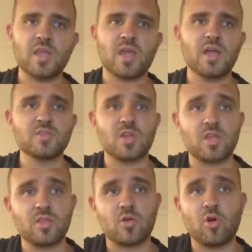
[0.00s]
Okay, so
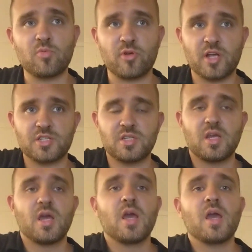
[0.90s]
the the chord progression
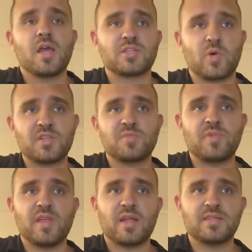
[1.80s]
is going to
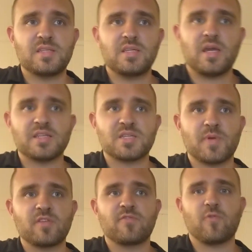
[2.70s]
be that D, A
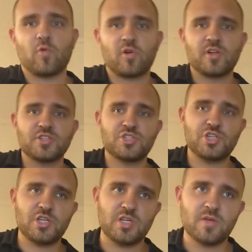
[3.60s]
suspended four,
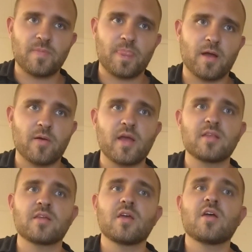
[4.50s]
G. All
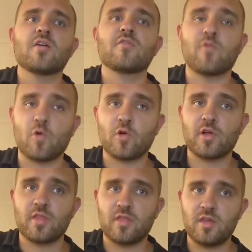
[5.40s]
right,
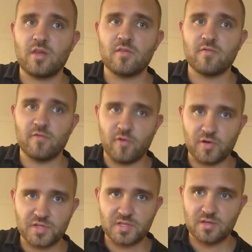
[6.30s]
for the
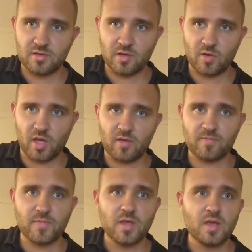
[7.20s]
verse. Okay.
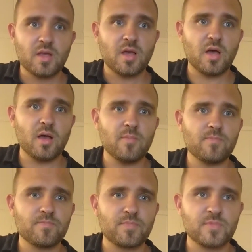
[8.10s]

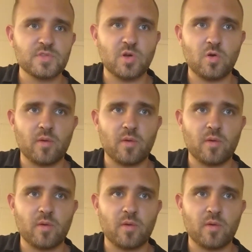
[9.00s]
Um, So